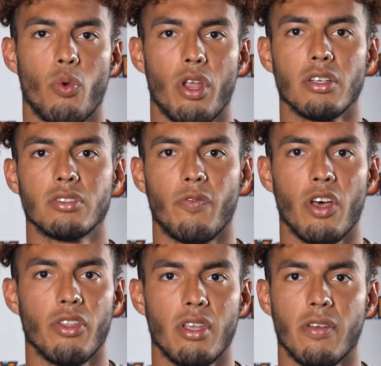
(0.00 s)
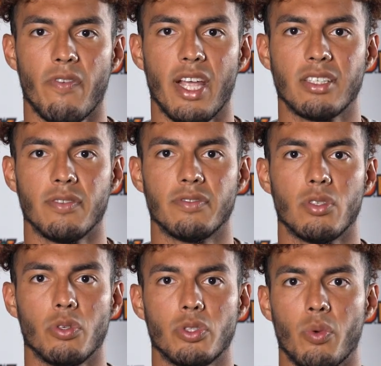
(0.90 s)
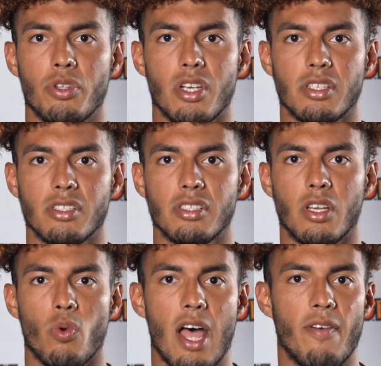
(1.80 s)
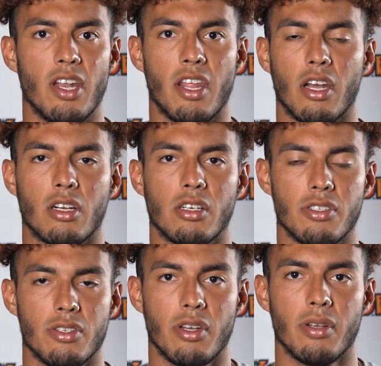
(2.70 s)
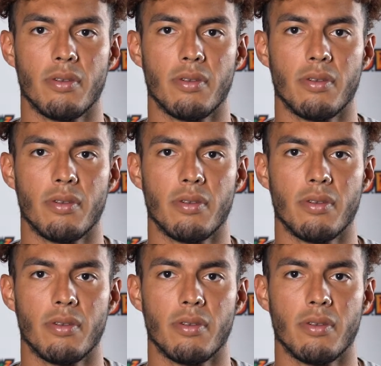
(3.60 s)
we also felt the effects of social injustice unraveling in our country.